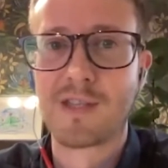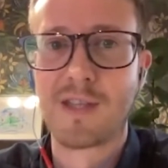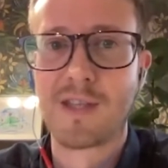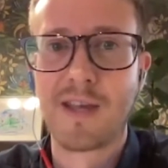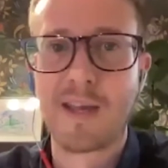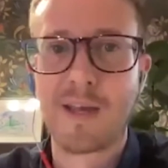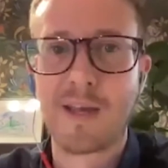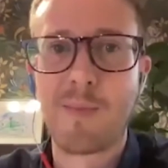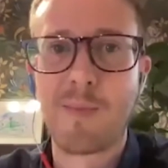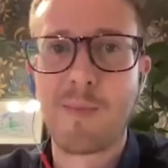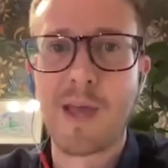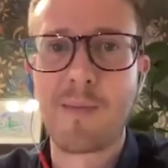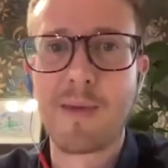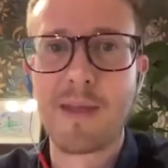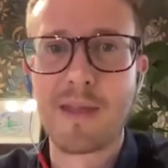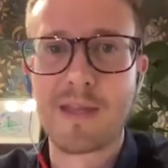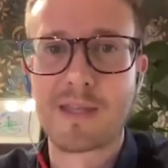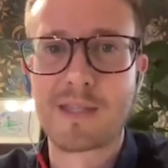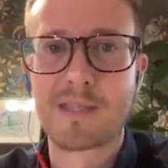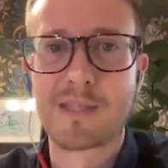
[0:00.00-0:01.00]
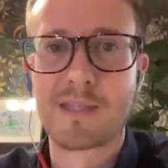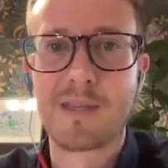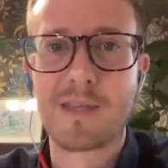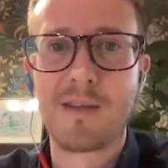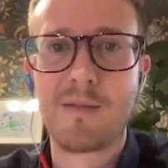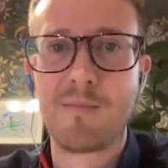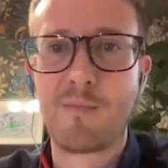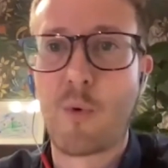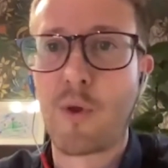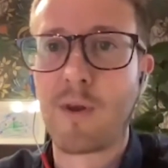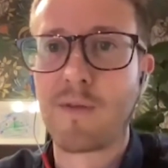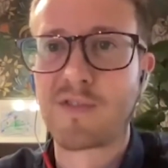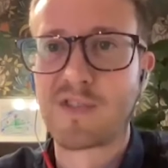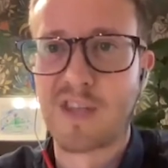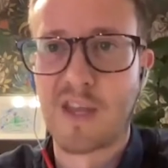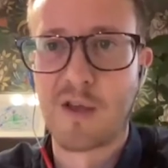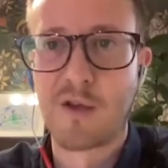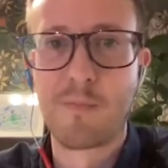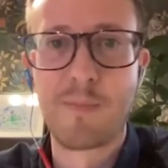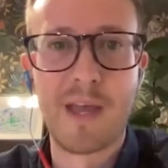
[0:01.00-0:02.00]
like payments, point of
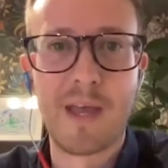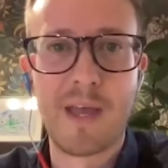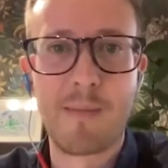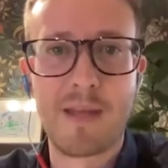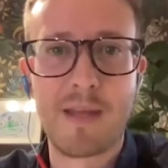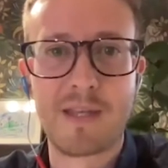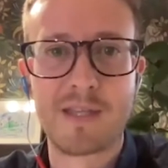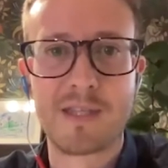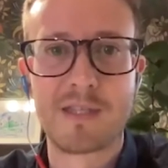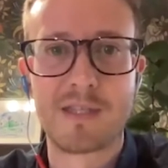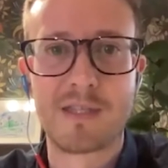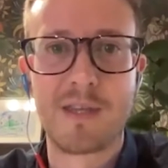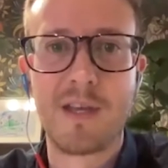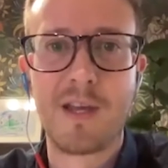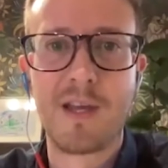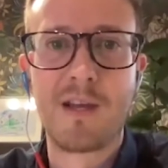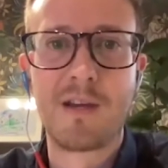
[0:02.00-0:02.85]
sale payments,